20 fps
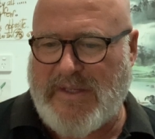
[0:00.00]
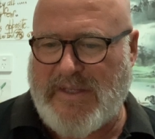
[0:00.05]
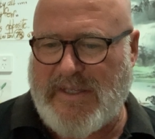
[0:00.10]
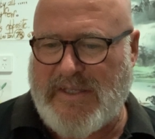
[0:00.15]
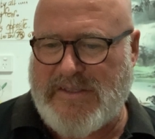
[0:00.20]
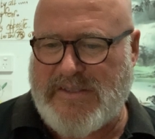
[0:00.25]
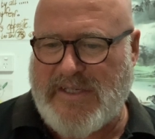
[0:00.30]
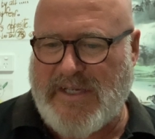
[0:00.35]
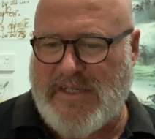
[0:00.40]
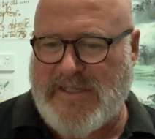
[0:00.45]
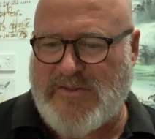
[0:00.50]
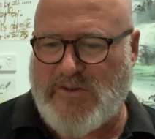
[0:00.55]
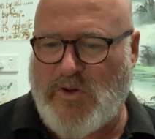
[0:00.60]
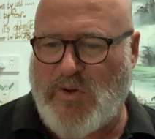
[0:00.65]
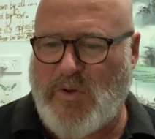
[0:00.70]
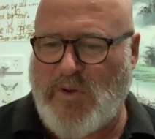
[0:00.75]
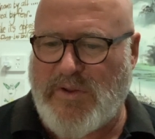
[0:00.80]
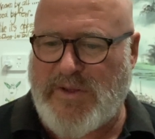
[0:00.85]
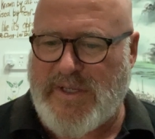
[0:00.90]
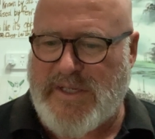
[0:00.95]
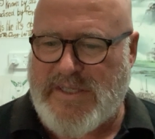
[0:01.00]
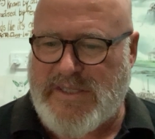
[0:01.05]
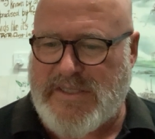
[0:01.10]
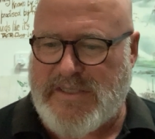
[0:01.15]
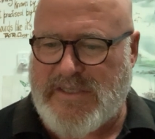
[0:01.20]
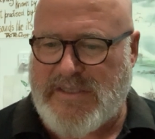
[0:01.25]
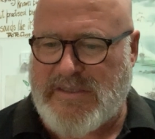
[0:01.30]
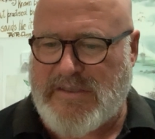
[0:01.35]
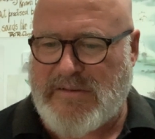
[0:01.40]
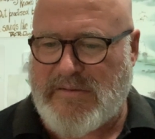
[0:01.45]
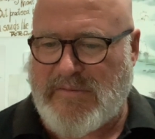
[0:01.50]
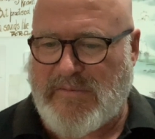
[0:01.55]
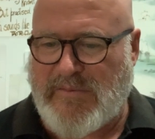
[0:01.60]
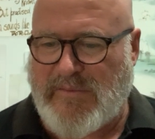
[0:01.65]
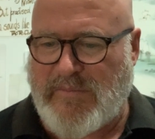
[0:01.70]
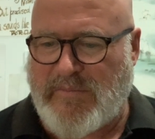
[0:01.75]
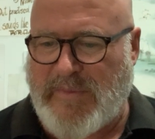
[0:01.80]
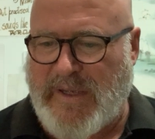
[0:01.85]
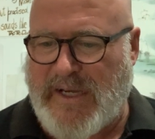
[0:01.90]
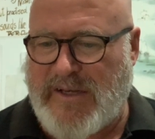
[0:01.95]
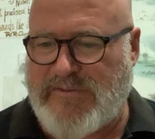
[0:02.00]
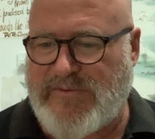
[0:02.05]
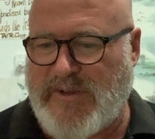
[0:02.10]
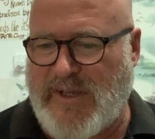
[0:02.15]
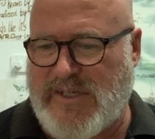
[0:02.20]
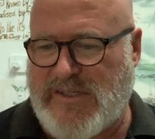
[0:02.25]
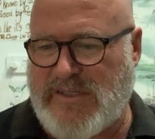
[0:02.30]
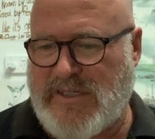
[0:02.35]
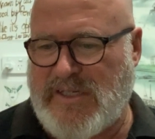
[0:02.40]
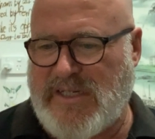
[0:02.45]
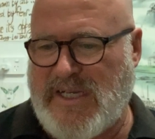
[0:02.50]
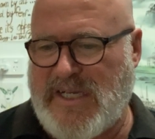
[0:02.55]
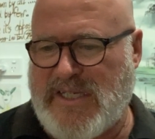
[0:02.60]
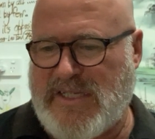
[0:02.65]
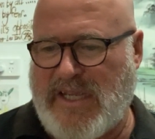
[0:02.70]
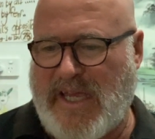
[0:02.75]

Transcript: It says, all this manifested his